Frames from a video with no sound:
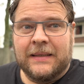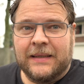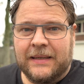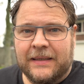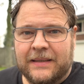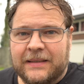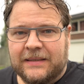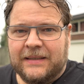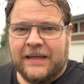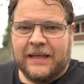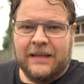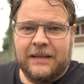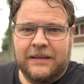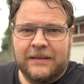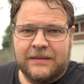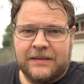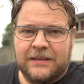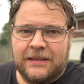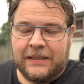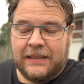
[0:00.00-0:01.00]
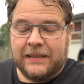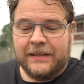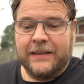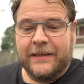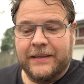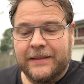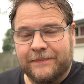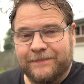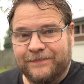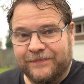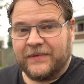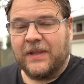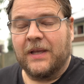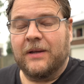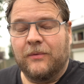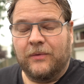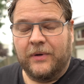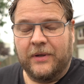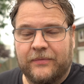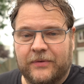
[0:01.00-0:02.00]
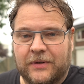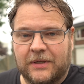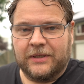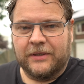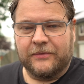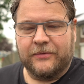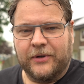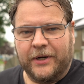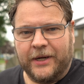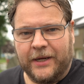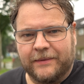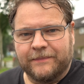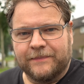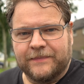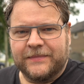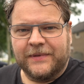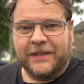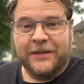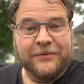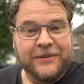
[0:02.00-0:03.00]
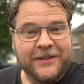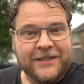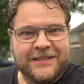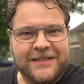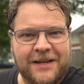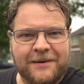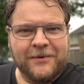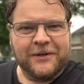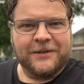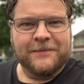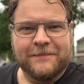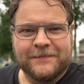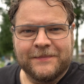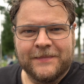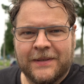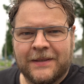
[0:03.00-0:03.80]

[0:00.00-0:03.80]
And in the Netherlands, yeah, we have a lot of rain, even in summer.